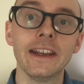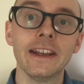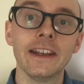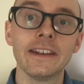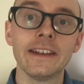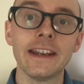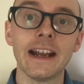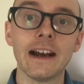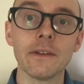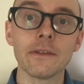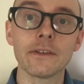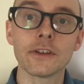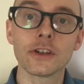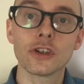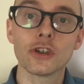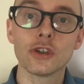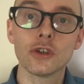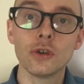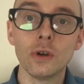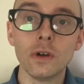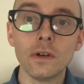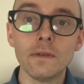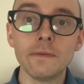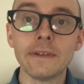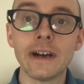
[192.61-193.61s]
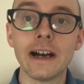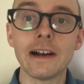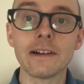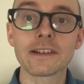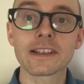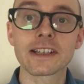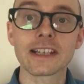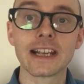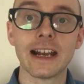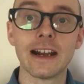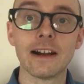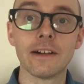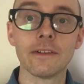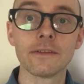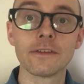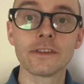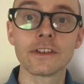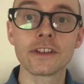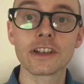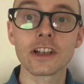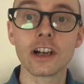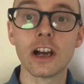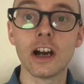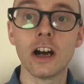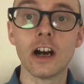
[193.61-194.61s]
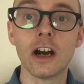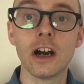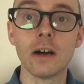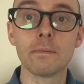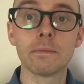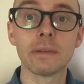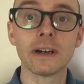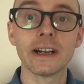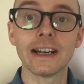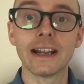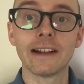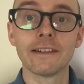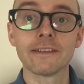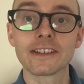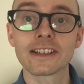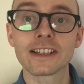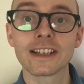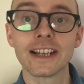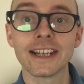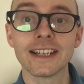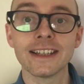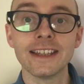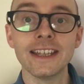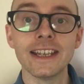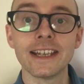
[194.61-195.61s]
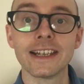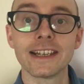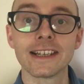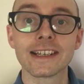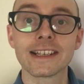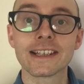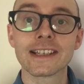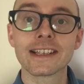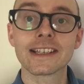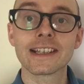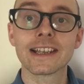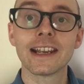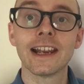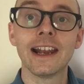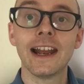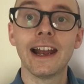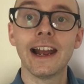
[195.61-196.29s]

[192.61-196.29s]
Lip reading: Now the short vowel sounds are pronounced like this.